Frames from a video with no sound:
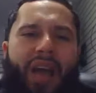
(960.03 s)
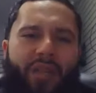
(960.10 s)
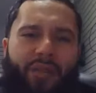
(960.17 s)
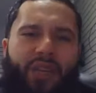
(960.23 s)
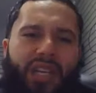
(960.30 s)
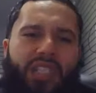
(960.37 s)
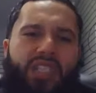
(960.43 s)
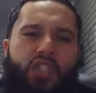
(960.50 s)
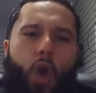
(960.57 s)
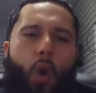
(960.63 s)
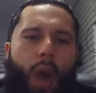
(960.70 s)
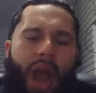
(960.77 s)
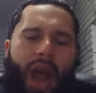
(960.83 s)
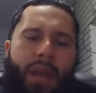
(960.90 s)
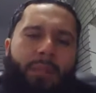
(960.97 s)
I feel as
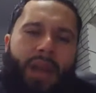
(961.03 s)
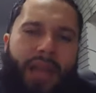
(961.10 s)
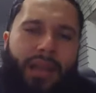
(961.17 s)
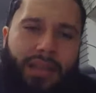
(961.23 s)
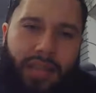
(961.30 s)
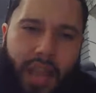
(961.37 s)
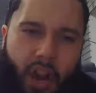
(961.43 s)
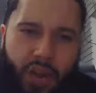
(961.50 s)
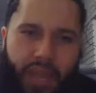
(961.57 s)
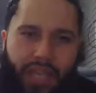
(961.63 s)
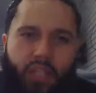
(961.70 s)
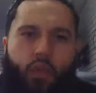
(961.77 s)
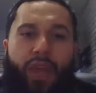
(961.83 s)
though I'm not there yet.